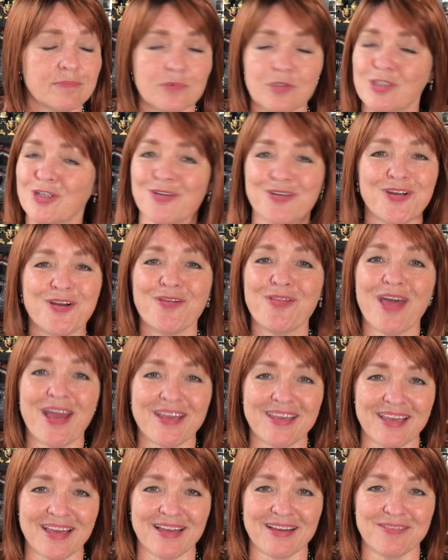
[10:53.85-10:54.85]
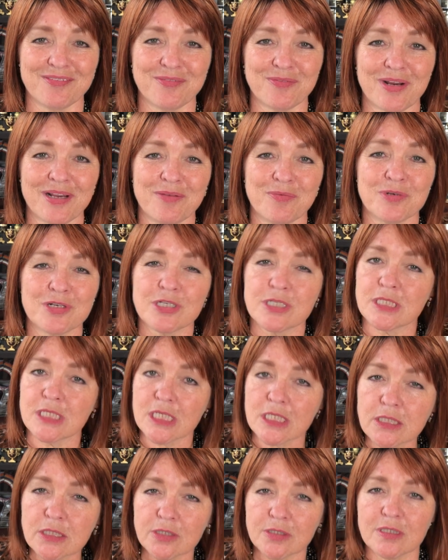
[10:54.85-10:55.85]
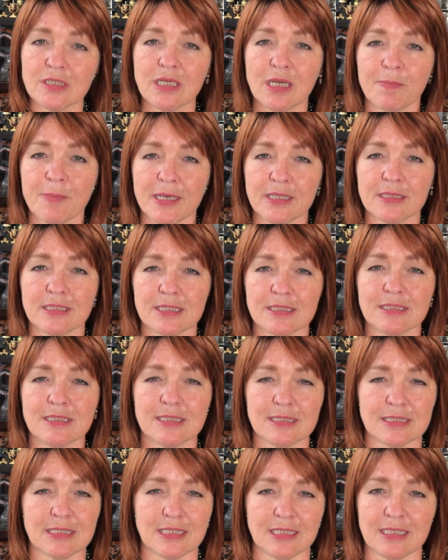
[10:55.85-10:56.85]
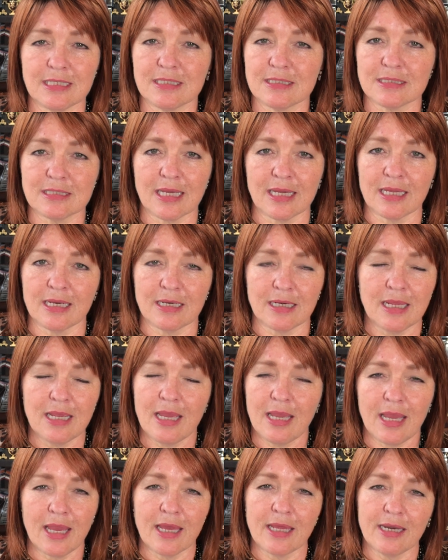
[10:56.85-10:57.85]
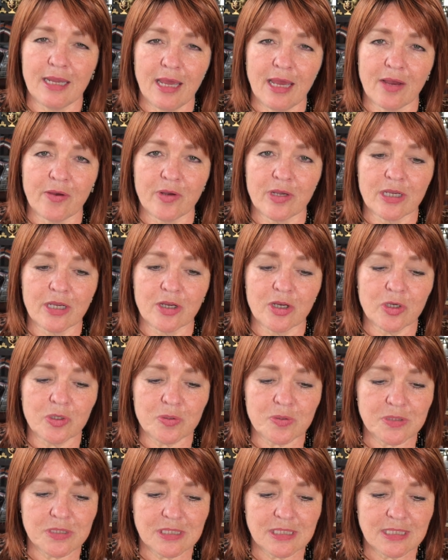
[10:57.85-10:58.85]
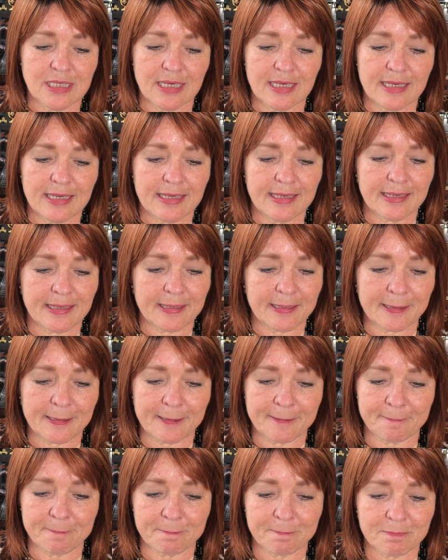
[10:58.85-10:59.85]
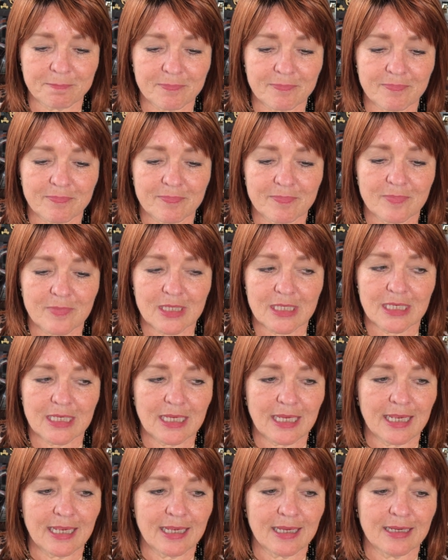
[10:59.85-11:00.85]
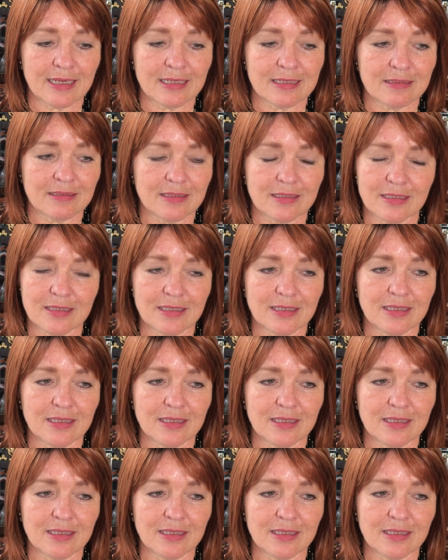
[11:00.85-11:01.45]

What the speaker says: Don't know that yet, right? We're still learning about this disease and how it goes. And